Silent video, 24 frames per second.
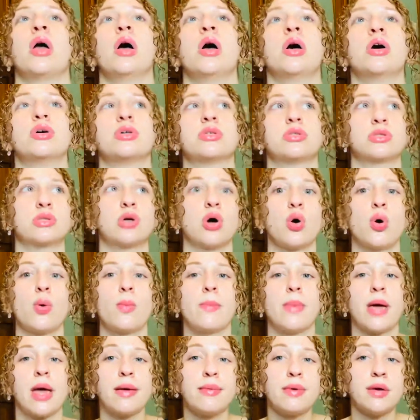So
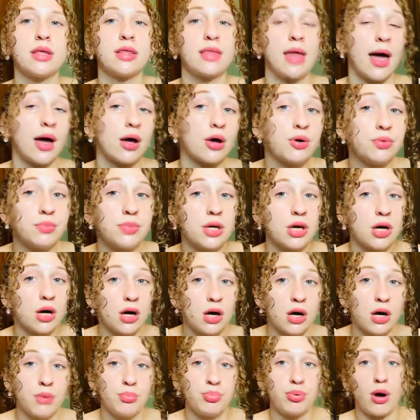maybe that could be
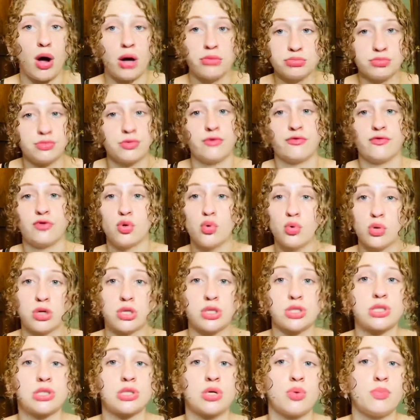a problem of yours.
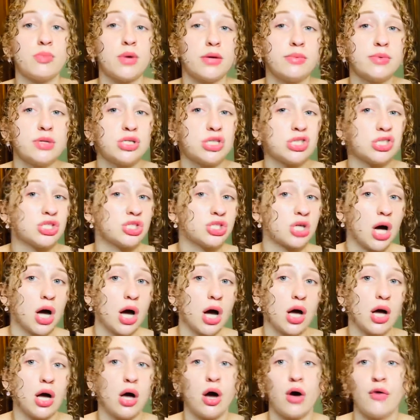So maybe just
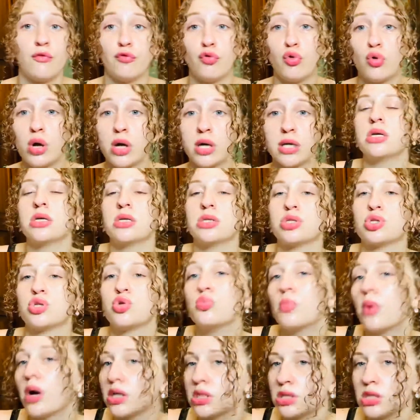avoid too
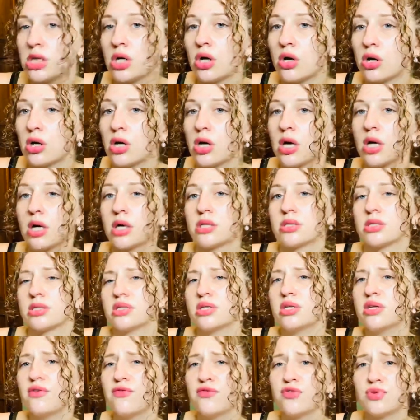much dairy and see
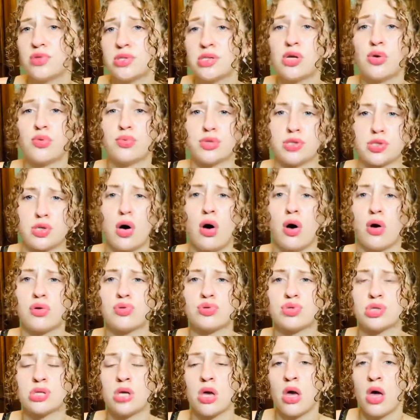if you see
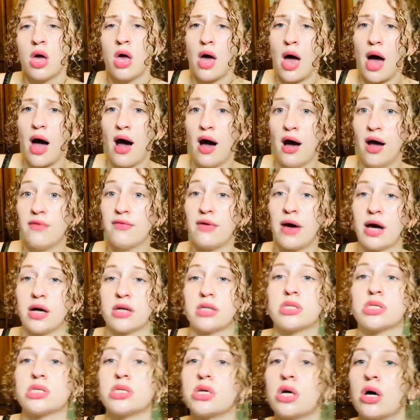results. I've
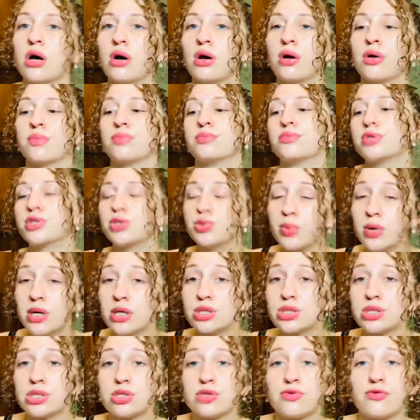actually
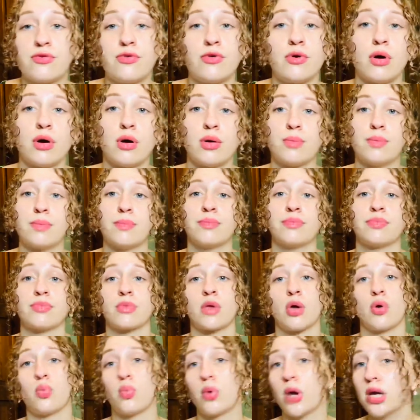switched from
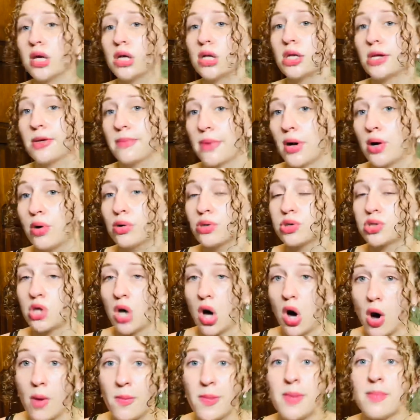regular milk to
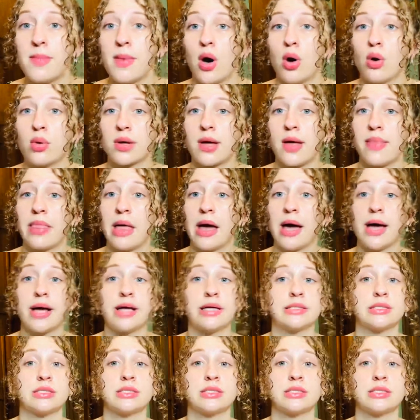almond milk, and that has